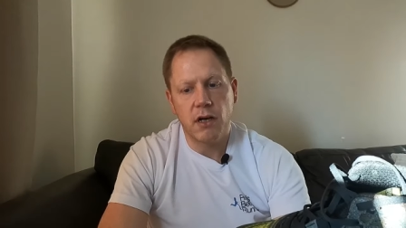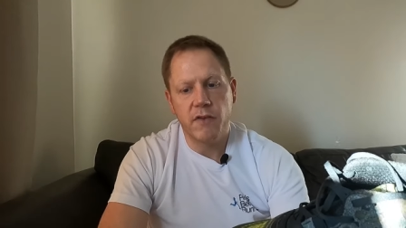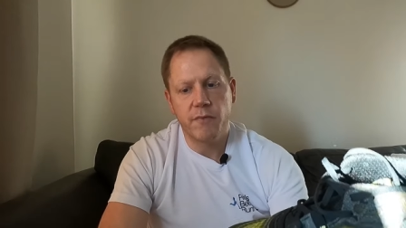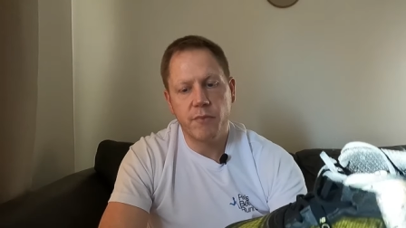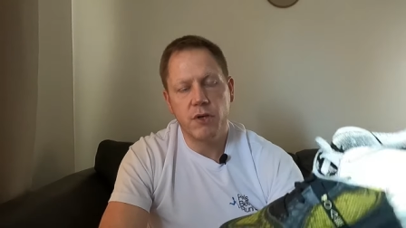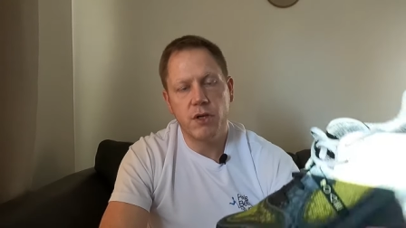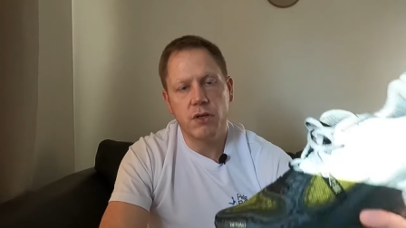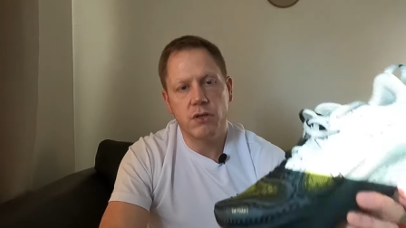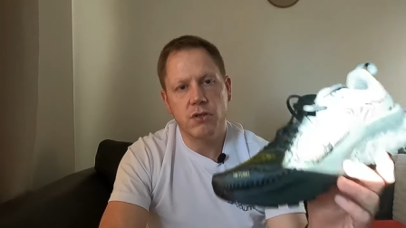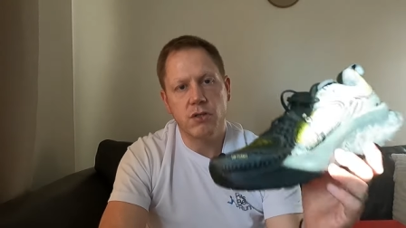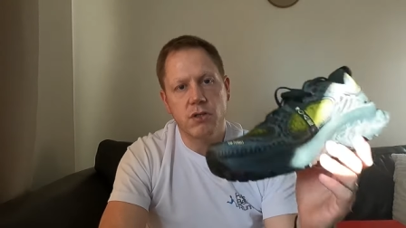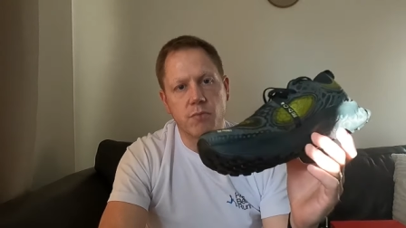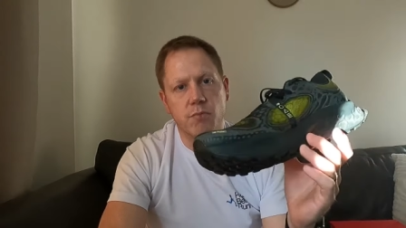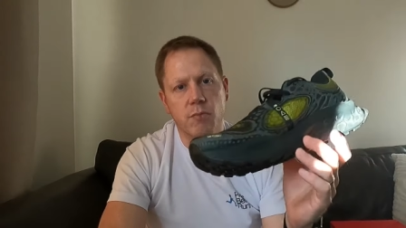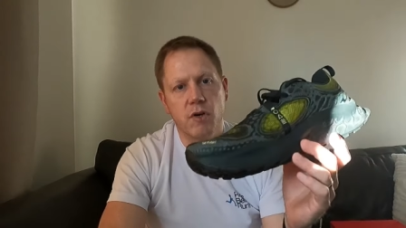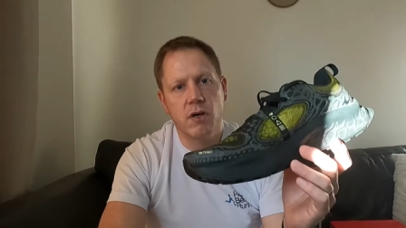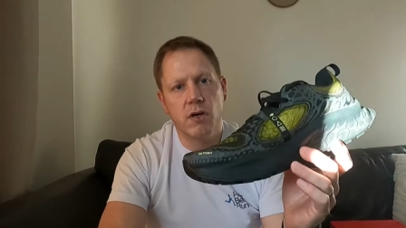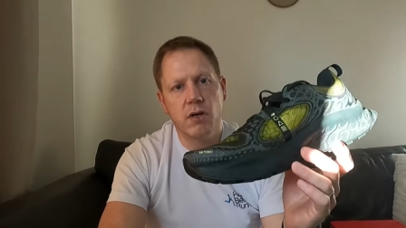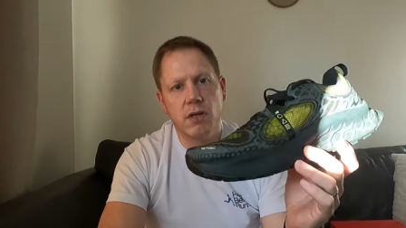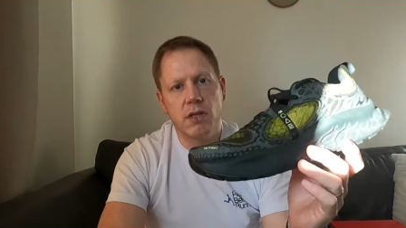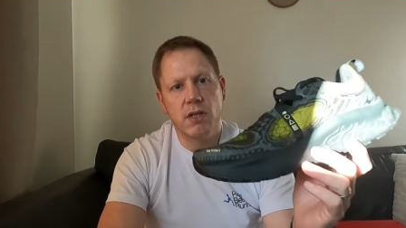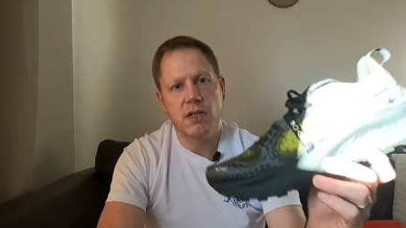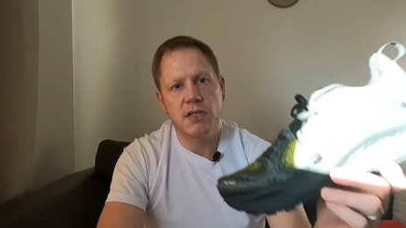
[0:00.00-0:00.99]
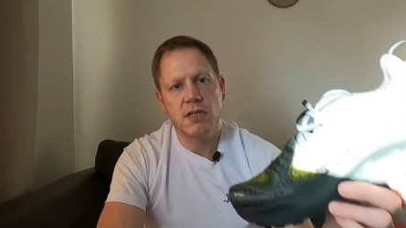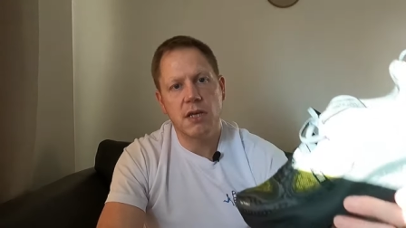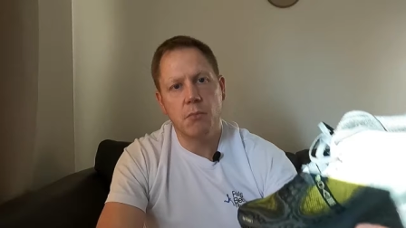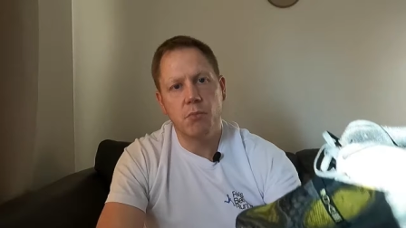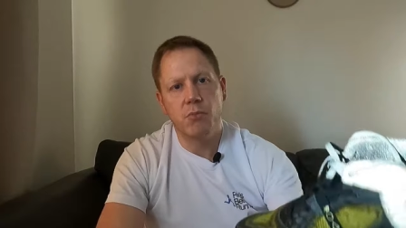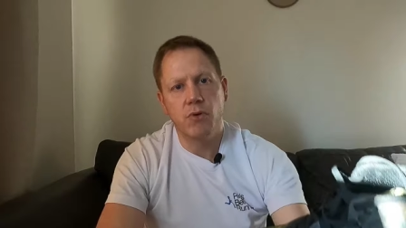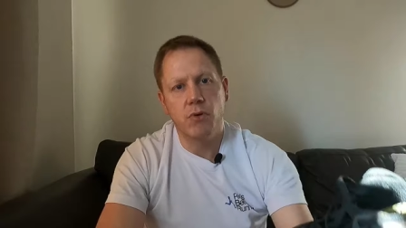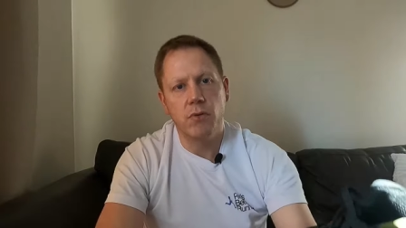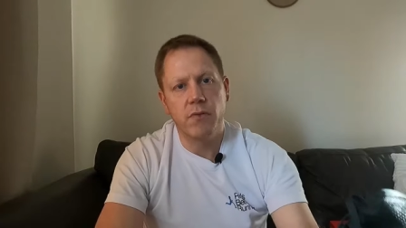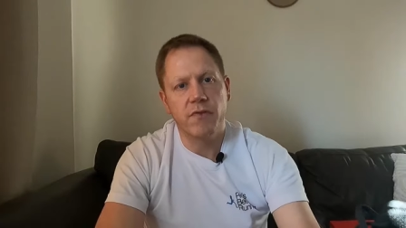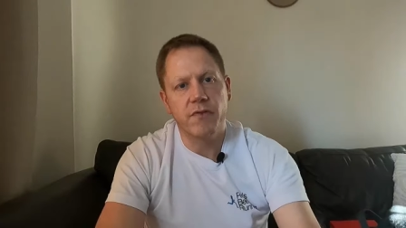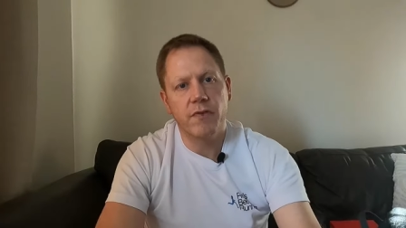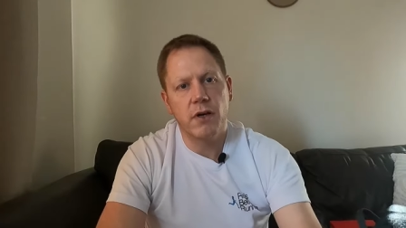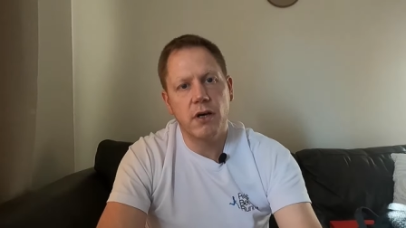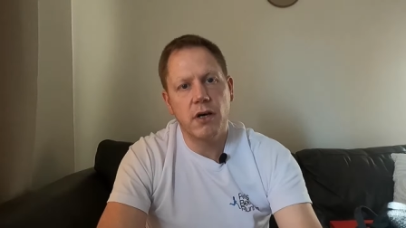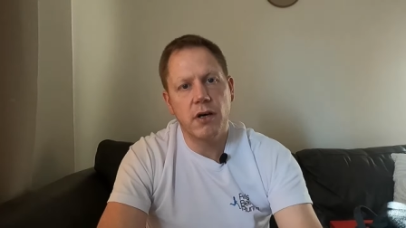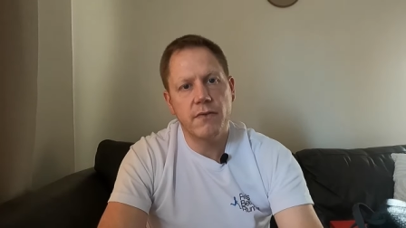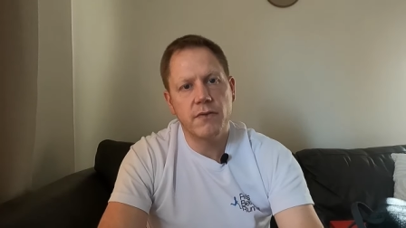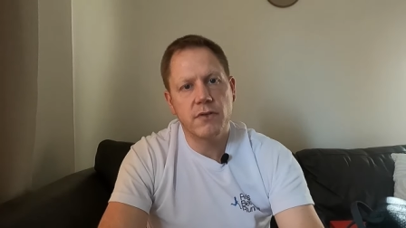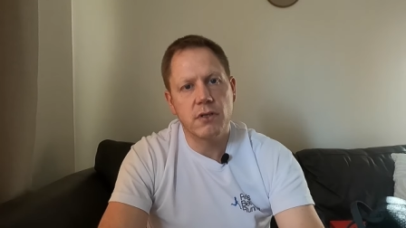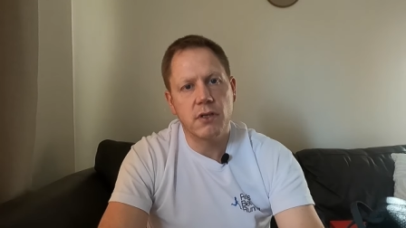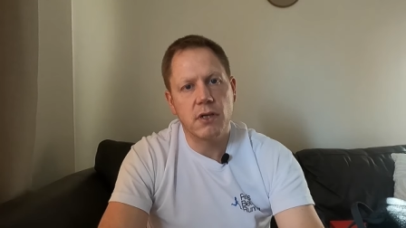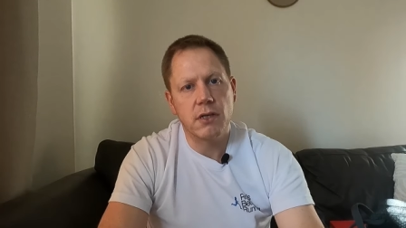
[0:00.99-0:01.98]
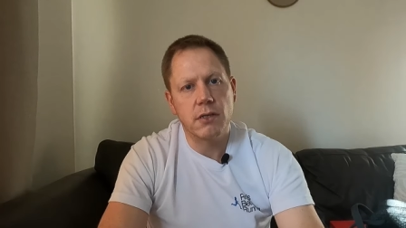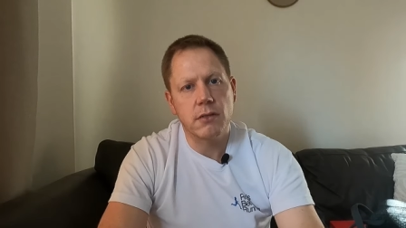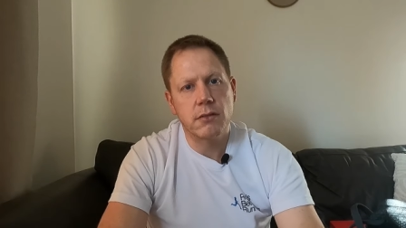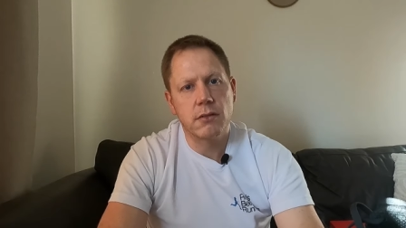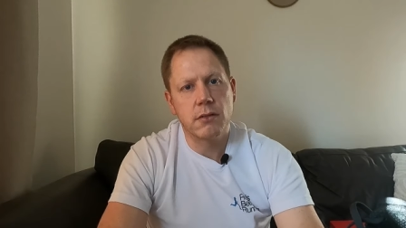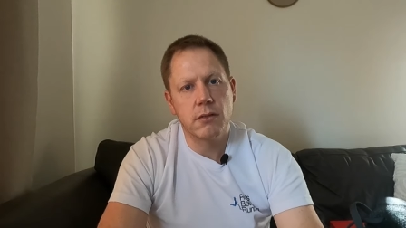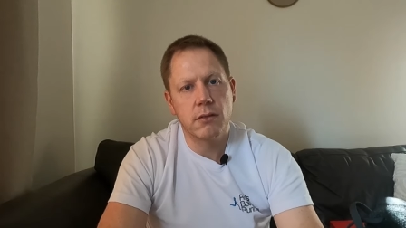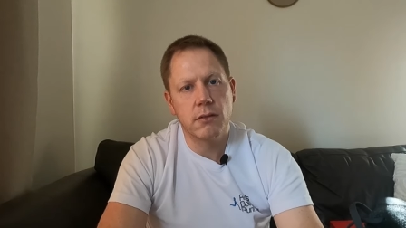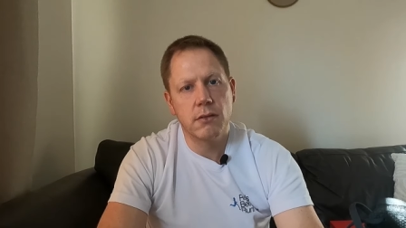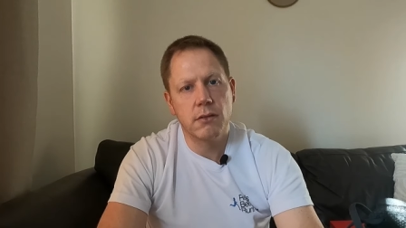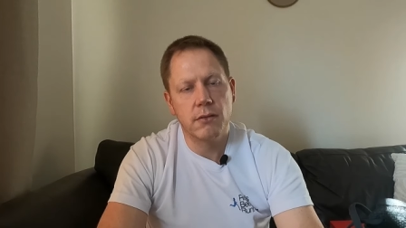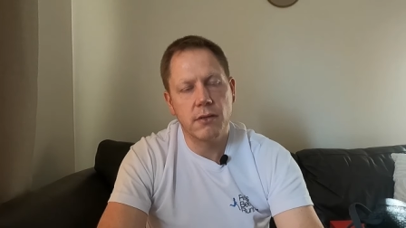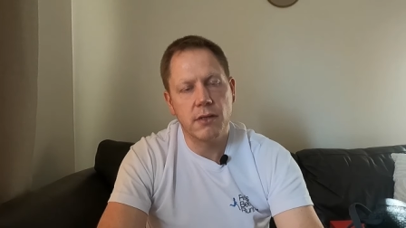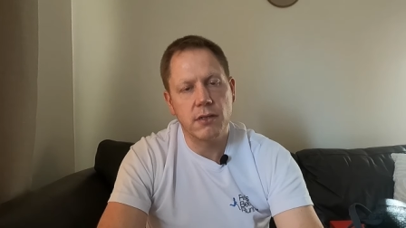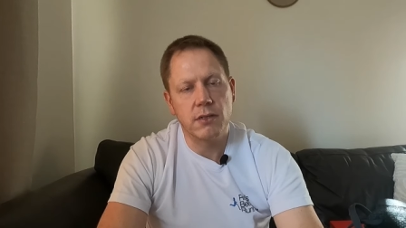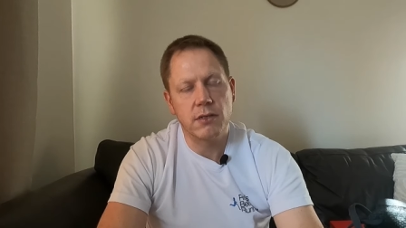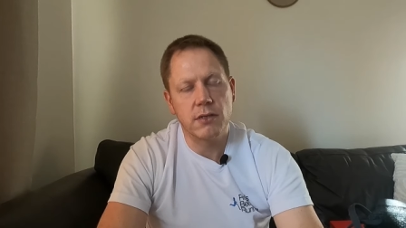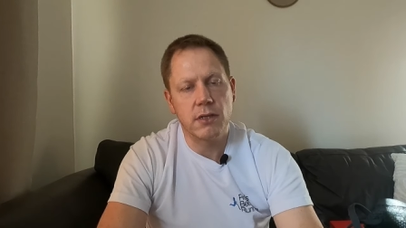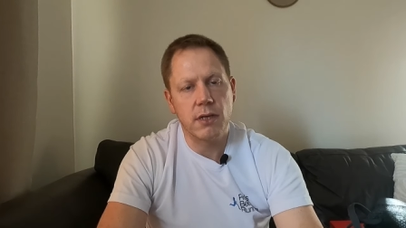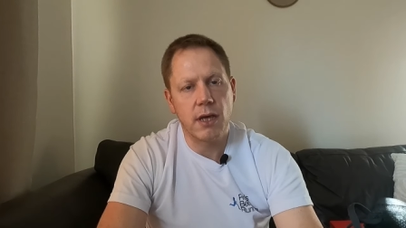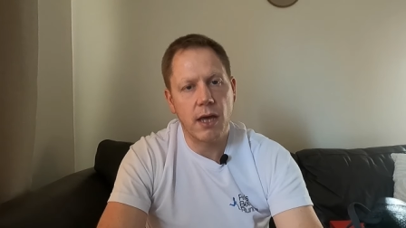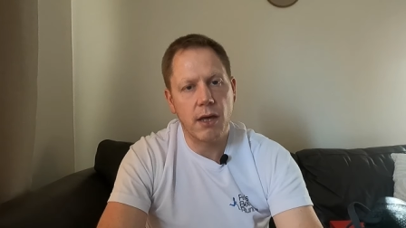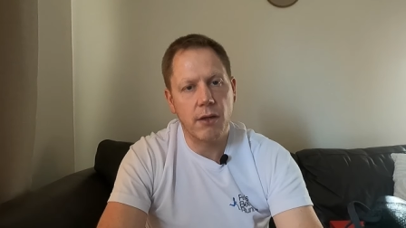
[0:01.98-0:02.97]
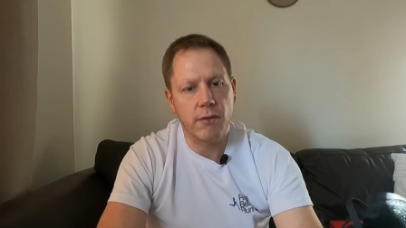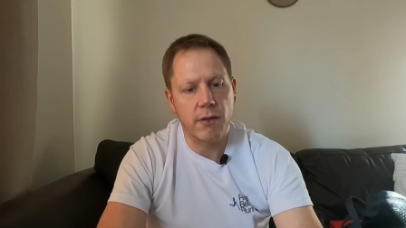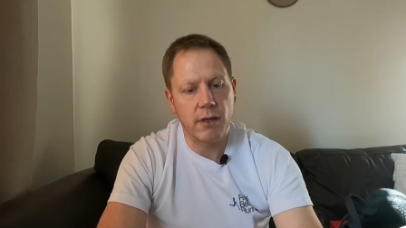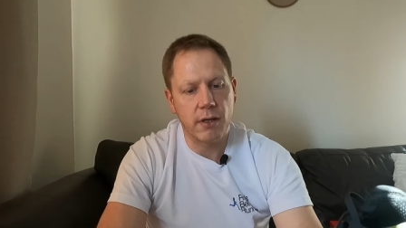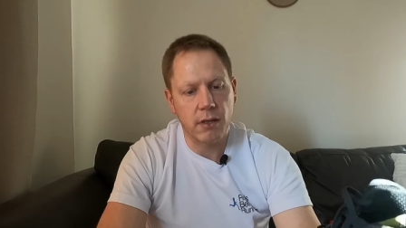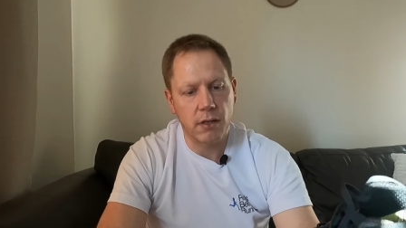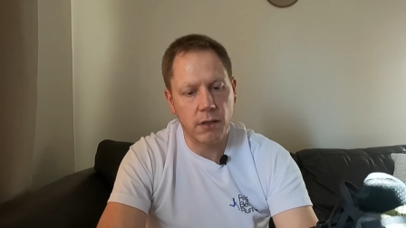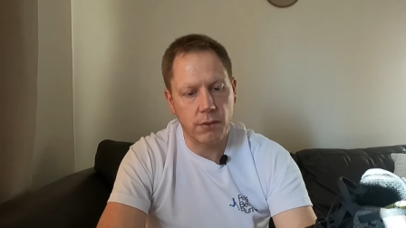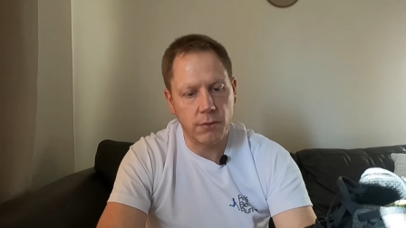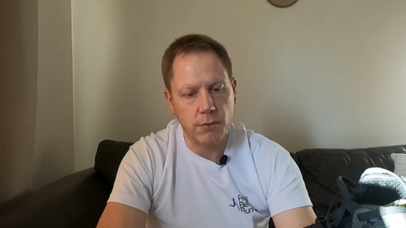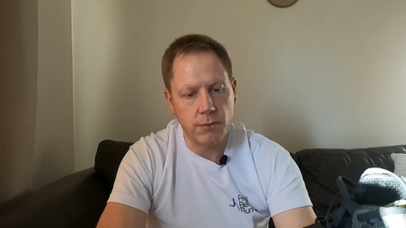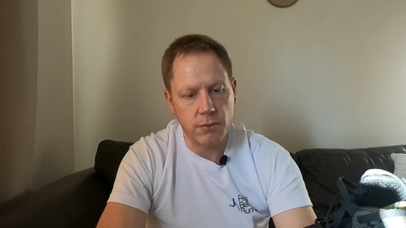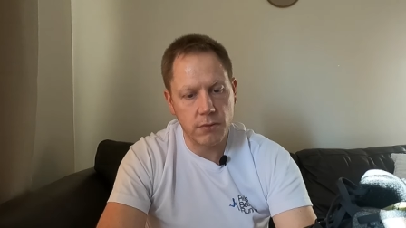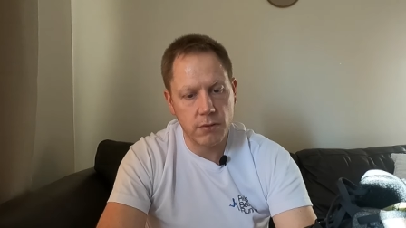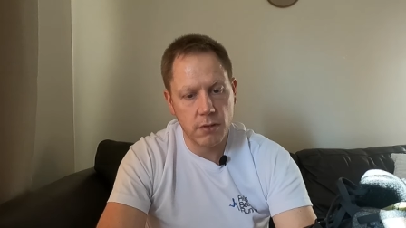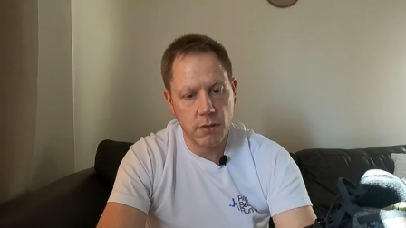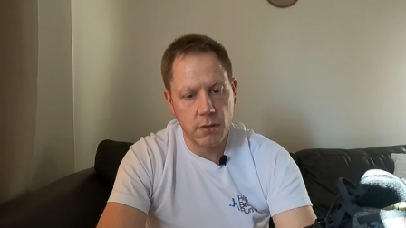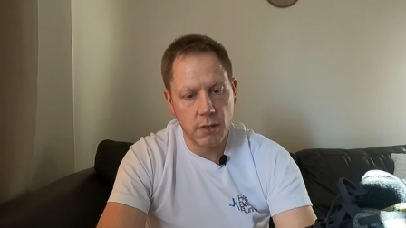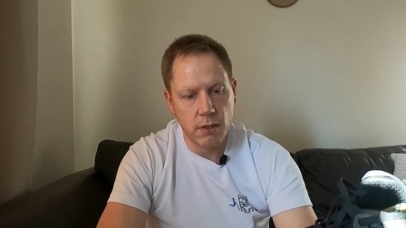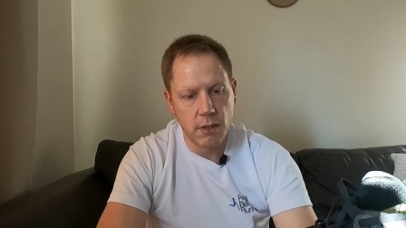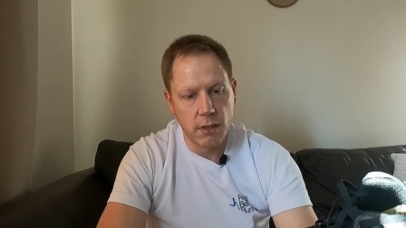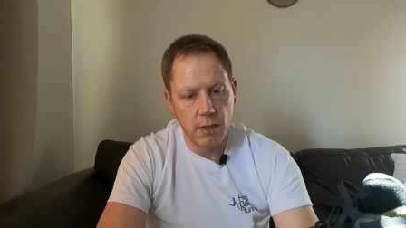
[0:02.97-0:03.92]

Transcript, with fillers: I've purchased mine in the ten point five, so let's, let's see how that goes.